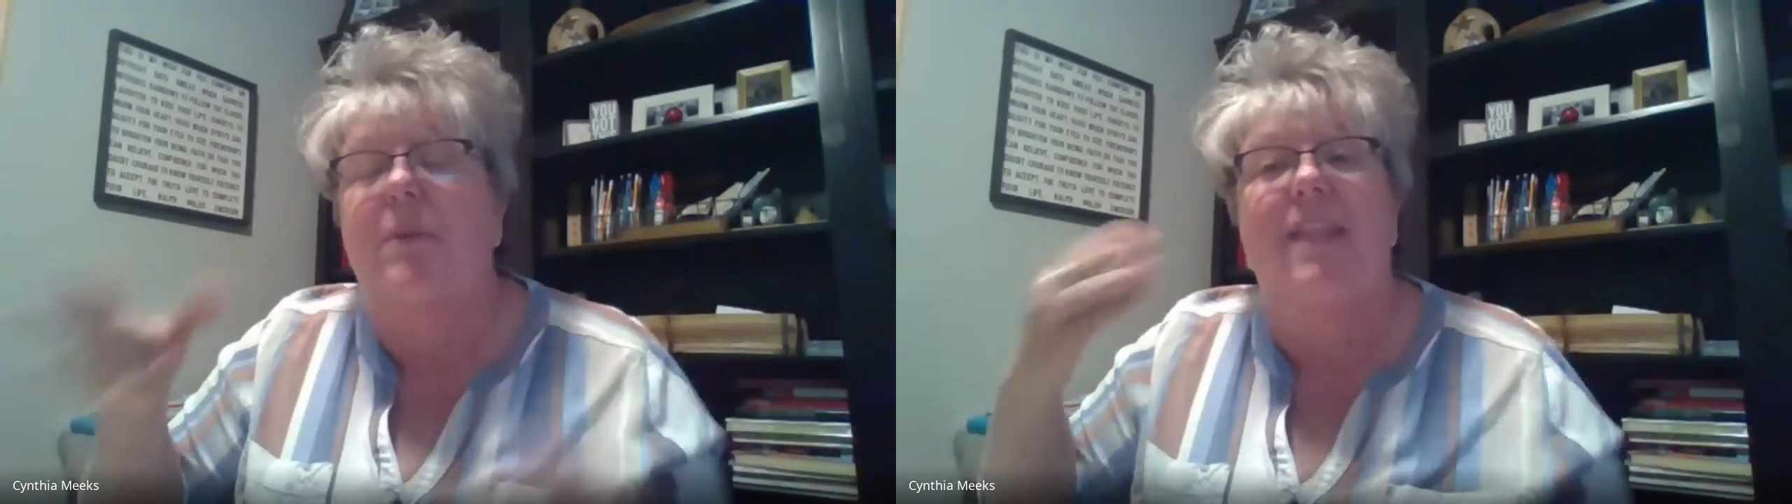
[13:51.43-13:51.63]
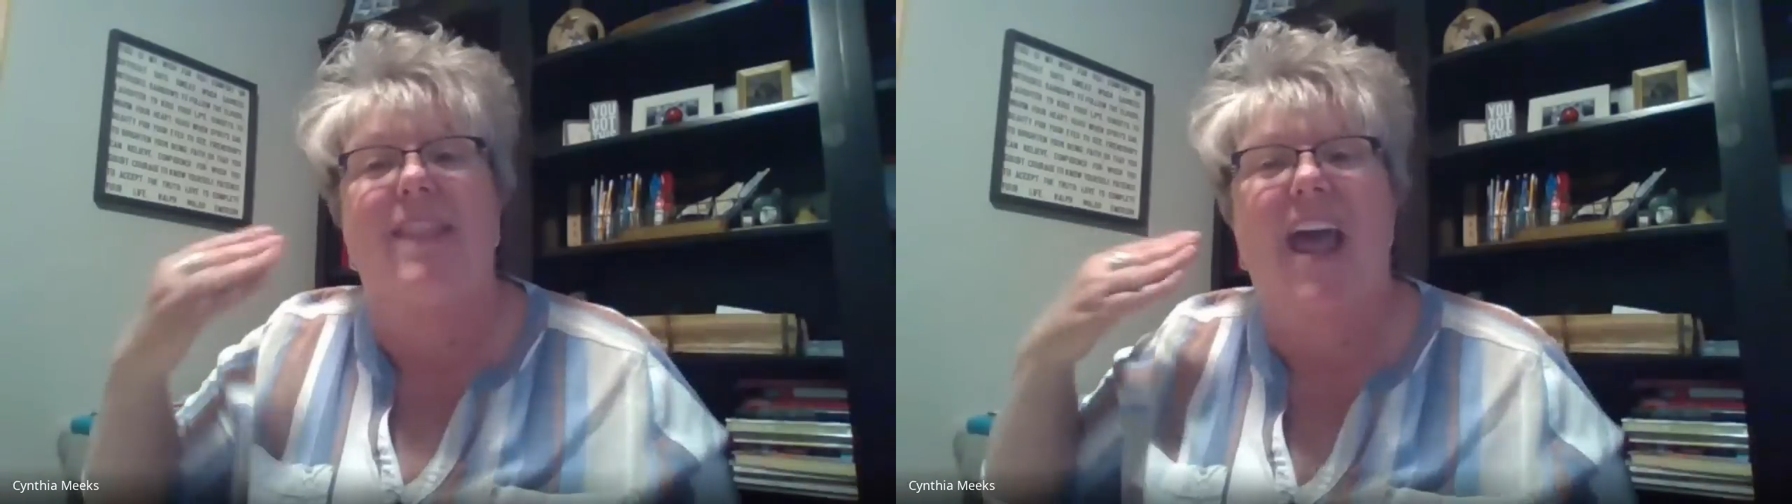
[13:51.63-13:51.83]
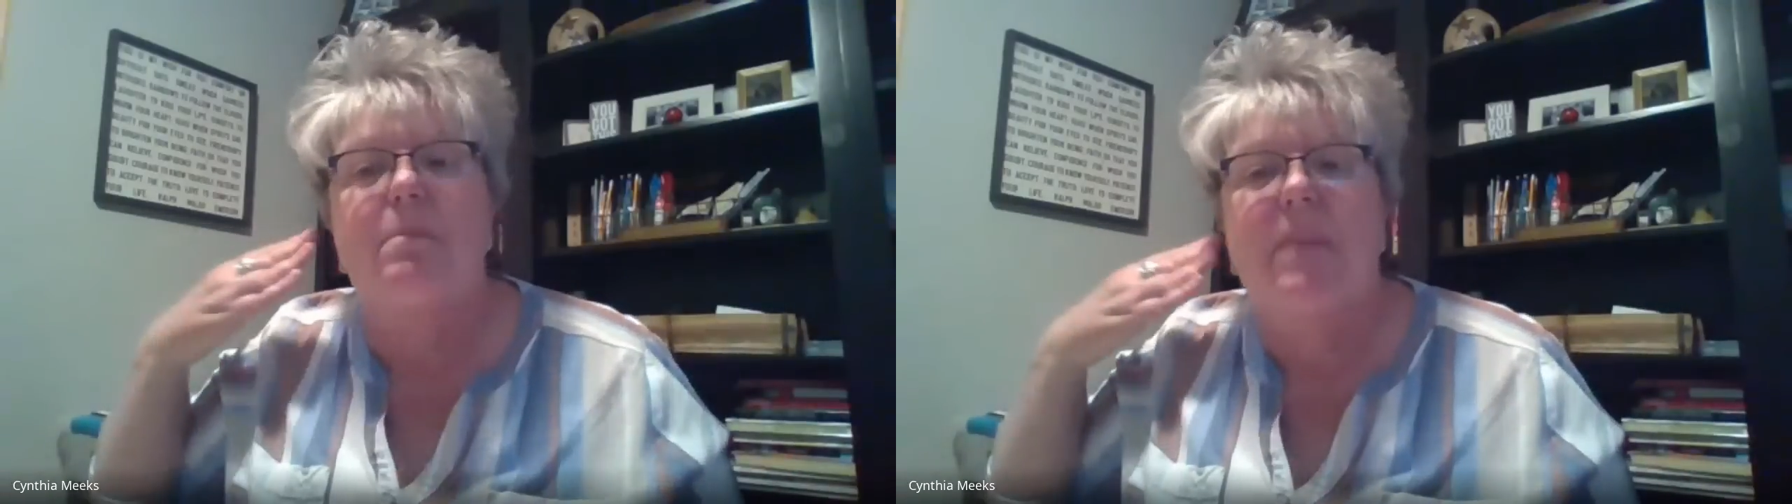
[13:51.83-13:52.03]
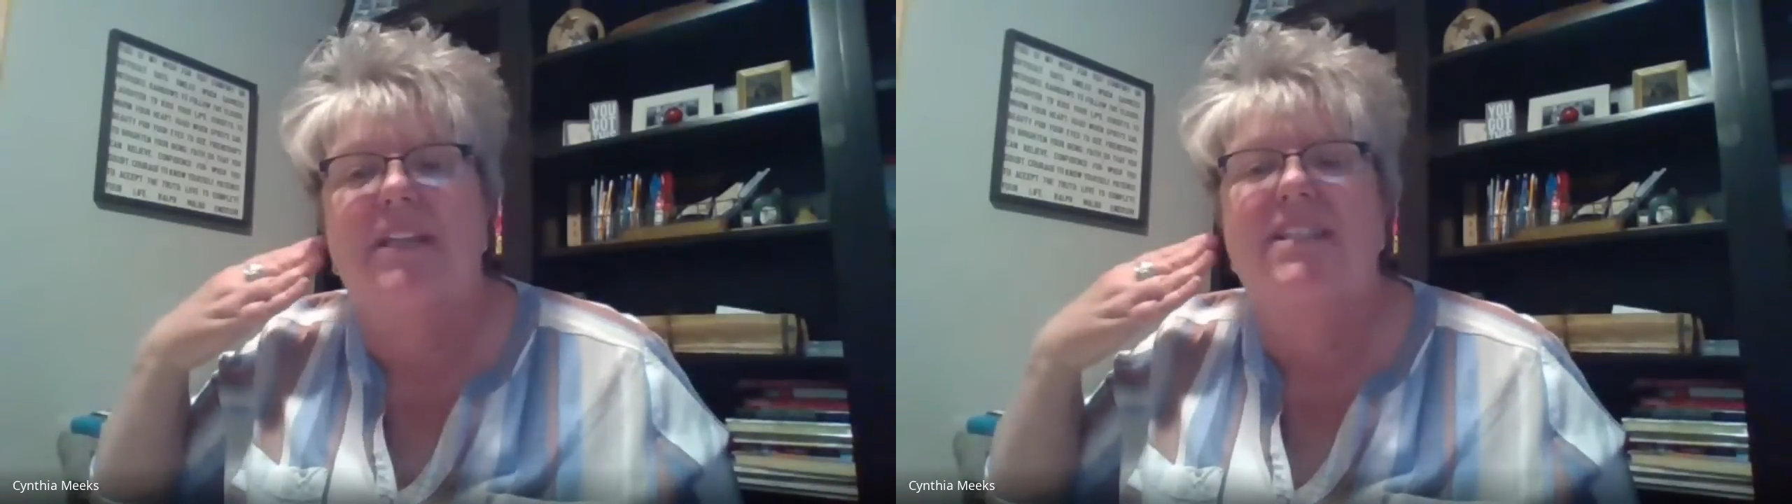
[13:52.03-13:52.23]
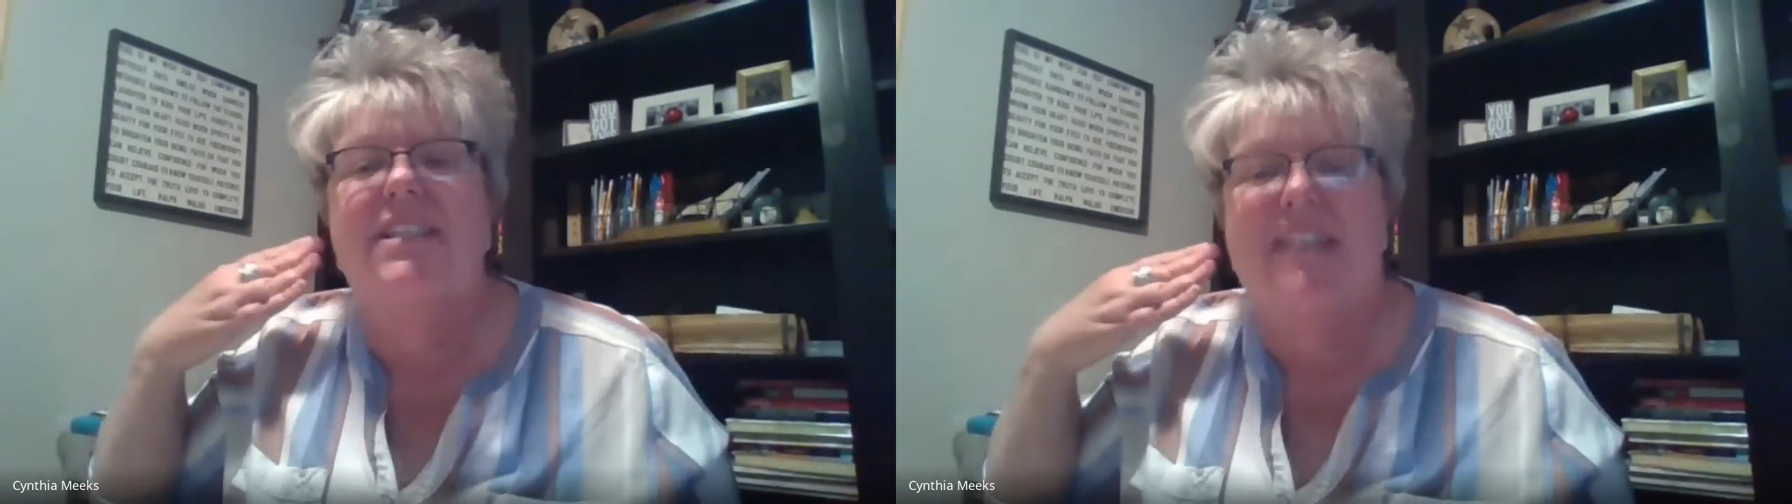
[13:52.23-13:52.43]
and that
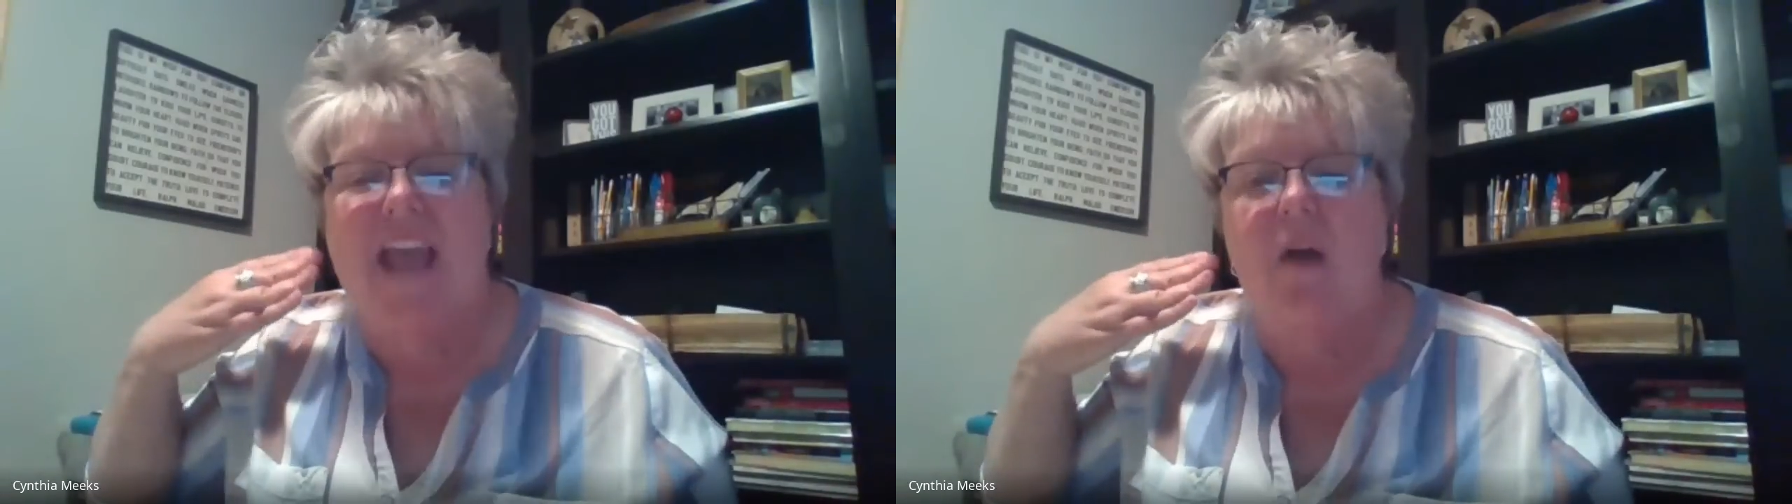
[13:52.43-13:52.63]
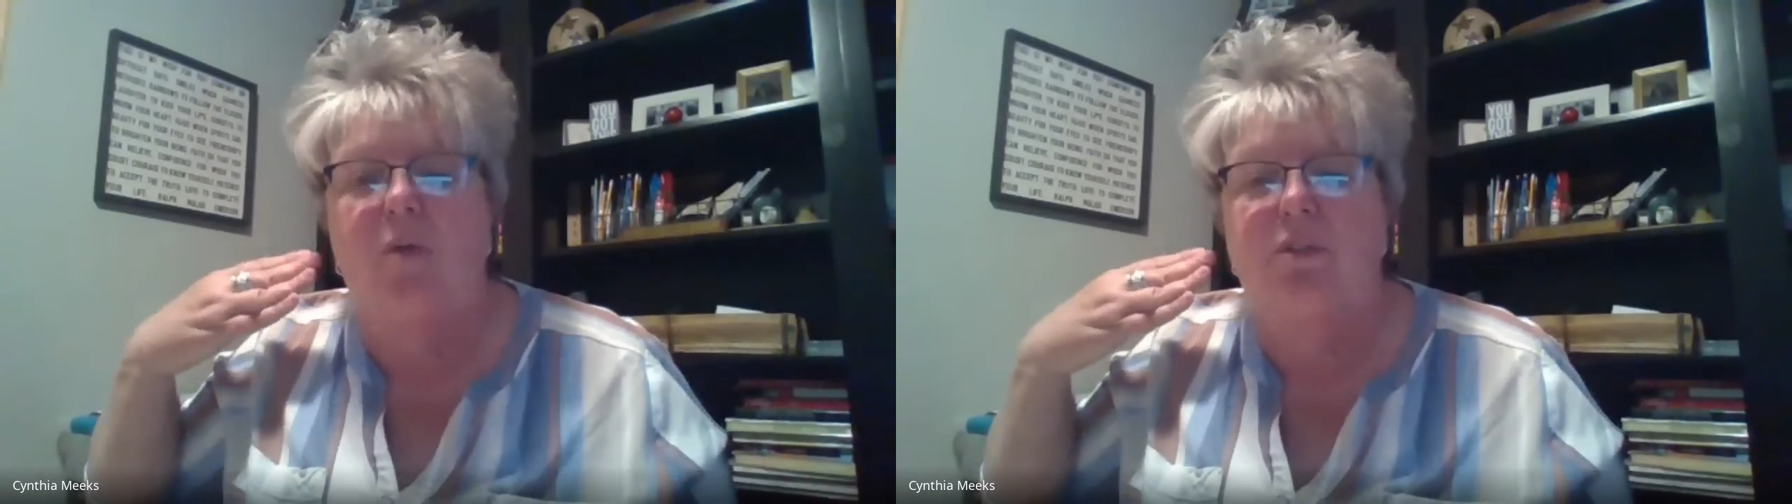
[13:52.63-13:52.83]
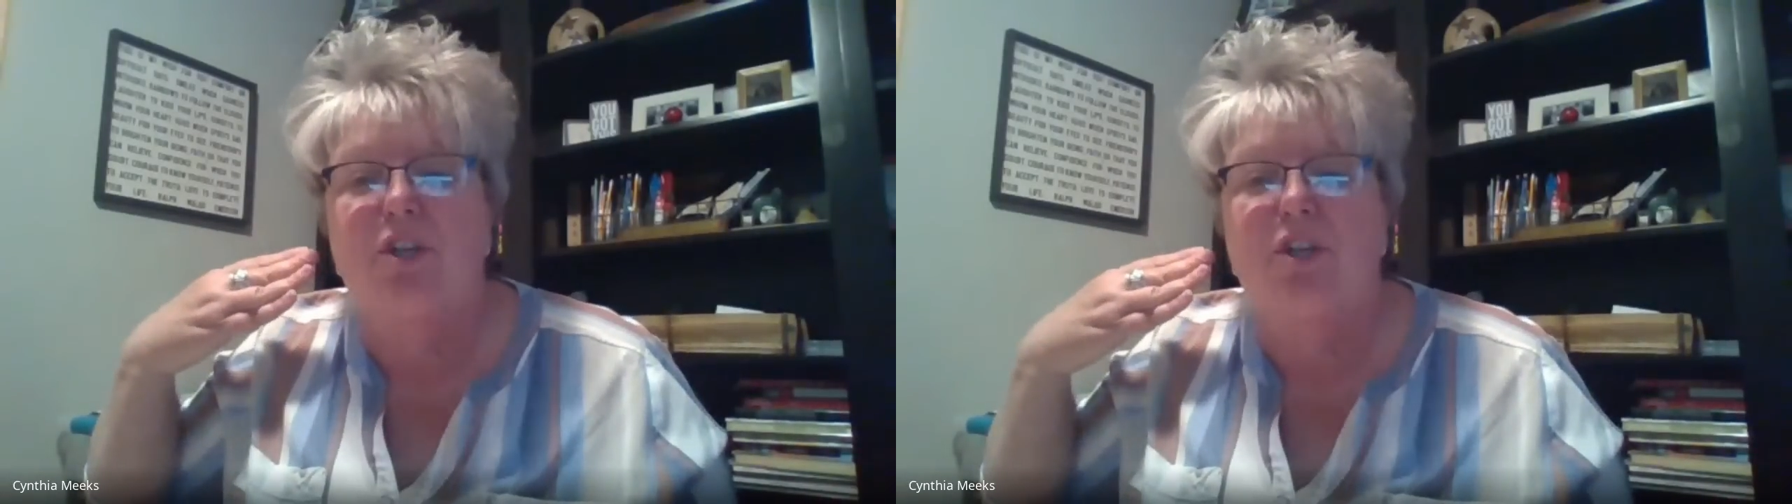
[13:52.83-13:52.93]
means sound.